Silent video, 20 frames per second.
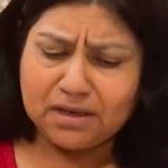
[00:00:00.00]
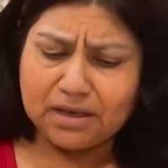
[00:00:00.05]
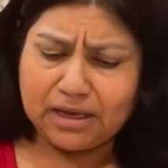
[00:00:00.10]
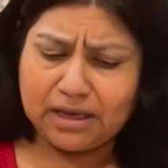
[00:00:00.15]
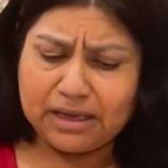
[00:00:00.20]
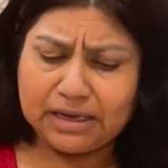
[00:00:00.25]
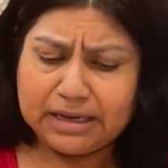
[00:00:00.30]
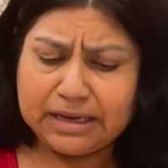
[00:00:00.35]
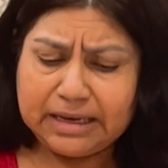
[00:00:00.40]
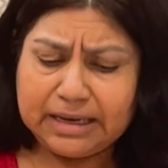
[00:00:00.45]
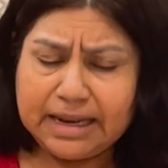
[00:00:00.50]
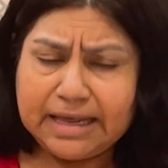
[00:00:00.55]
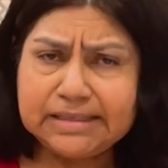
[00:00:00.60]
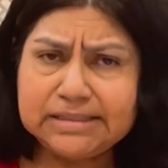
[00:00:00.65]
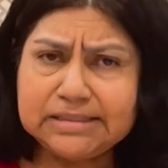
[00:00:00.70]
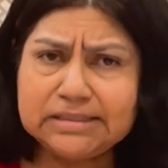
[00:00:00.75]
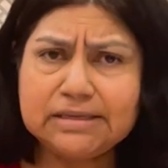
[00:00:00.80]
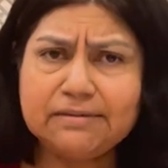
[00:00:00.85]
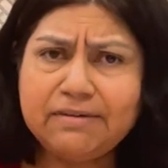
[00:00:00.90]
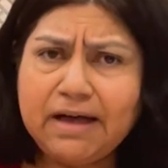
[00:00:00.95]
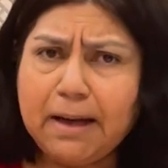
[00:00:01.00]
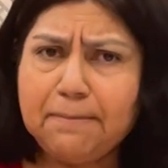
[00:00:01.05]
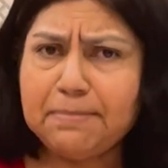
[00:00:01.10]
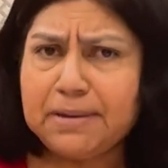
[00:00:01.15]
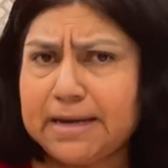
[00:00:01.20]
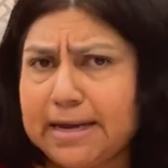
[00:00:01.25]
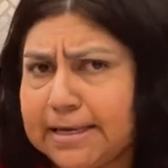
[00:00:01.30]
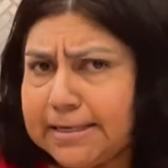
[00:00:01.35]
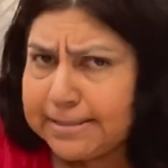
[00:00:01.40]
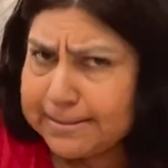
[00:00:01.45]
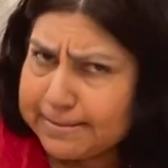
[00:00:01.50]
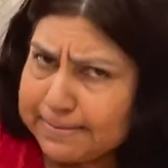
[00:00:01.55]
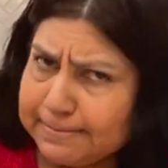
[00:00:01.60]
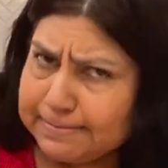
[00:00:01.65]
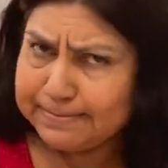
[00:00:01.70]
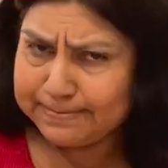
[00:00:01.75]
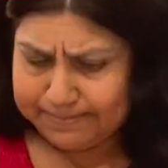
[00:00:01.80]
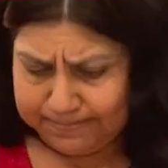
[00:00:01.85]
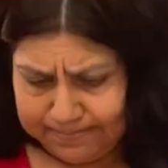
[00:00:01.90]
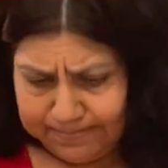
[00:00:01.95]
and lots of happiness
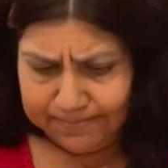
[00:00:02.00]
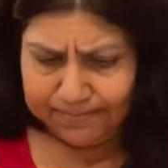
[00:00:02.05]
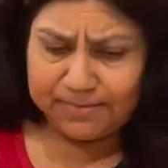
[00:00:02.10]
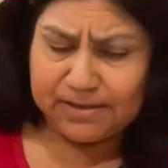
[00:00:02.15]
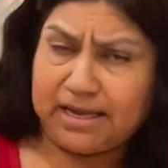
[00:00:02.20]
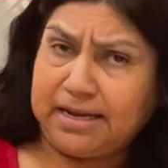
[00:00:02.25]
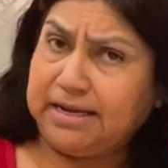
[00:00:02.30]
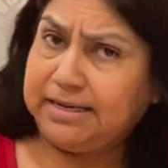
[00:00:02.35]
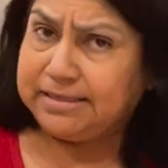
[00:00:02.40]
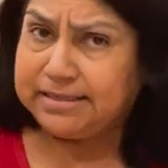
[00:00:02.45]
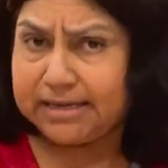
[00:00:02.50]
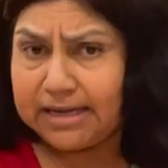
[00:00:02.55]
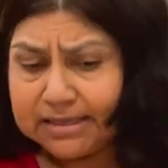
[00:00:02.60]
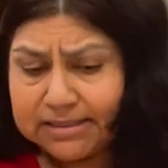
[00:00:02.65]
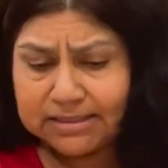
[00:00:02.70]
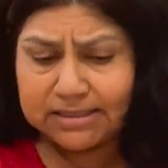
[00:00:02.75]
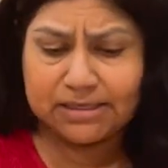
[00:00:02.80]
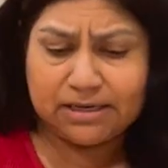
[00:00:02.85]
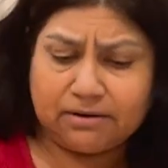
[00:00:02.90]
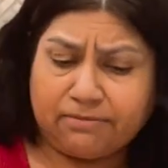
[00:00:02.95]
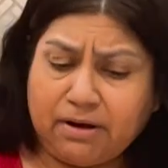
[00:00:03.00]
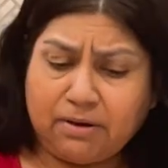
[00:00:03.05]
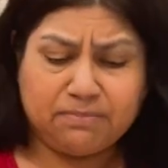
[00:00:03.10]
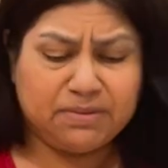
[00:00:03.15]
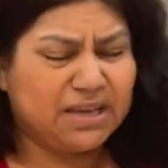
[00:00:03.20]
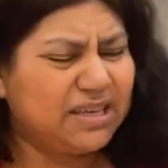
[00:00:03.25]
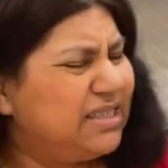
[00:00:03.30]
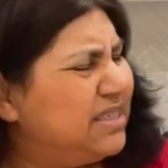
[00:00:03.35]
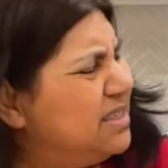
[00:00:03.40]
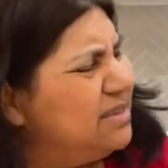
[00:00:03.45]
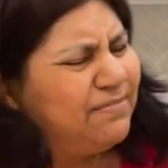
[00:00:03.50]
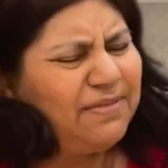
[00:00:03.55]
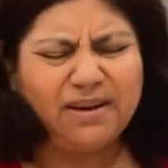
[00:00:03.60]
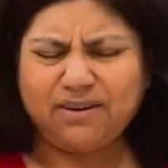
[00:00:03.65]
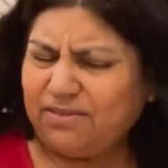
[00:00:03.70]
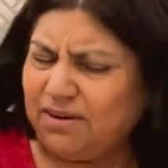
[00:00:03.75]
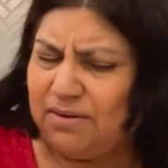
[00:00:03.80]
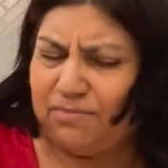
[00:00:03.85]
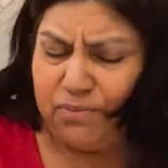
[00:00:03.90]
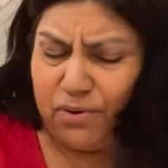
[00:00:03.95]
and dancing around, because it's
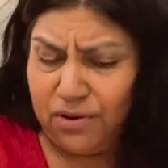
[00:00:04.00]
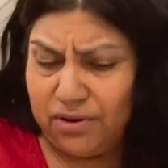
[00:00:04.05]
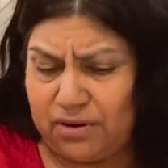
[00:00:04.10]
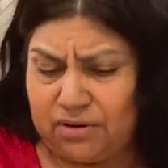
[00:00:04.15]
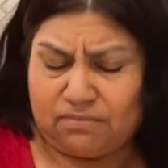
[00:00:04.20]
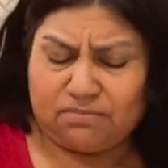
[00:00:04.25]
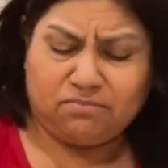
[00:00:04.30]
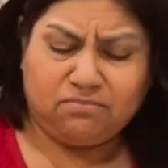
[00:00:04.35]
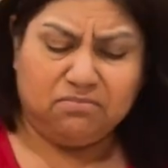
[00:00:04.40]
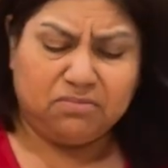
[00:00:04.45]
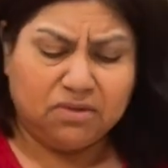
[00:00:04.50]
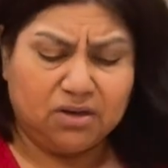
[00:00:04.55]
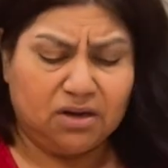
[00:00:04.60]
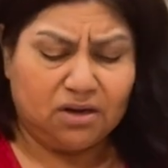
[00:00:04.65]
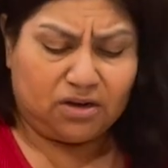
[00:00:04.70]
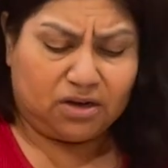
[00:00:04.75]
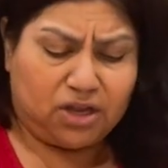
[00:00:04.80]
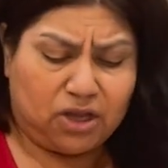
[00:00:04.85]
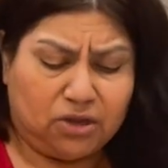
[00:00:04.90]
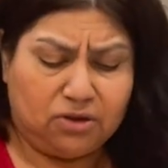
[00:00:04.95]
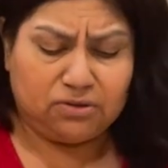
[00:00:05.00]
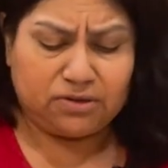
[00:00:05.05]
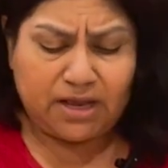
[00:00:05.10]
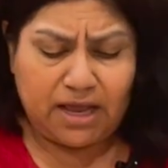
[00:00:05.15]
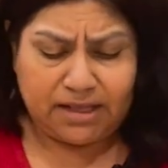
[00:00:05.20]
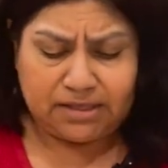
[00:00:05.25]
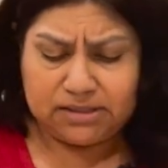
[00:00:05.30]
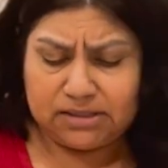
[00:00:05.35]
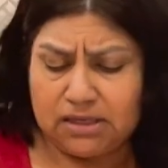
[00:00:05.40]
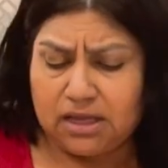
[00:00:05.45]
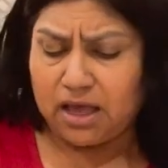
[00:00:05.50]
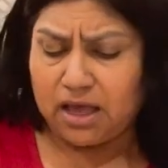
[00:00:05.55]
very important that you dance.